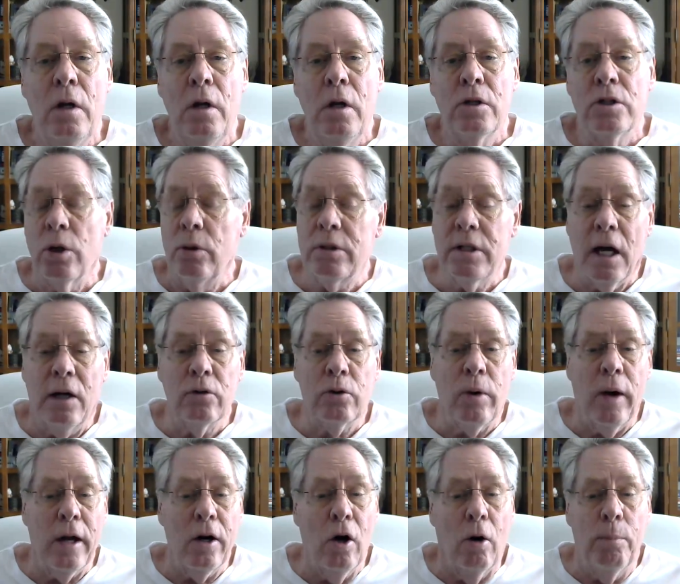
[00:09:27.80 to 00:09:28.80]
So it sounds
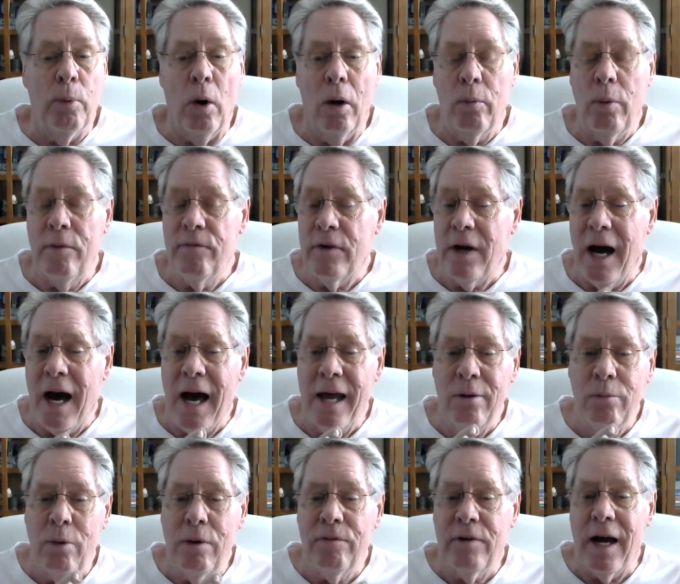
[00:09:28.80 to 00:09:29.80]
great. Oh boy, we've
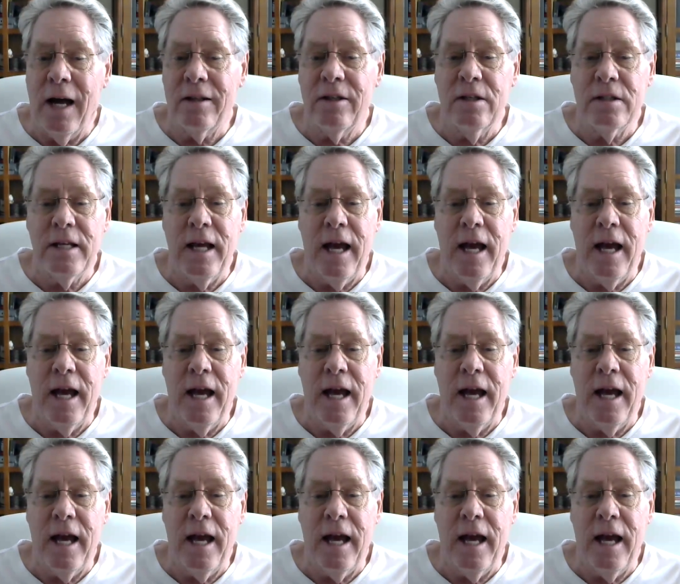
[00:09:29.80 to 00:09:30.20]
got this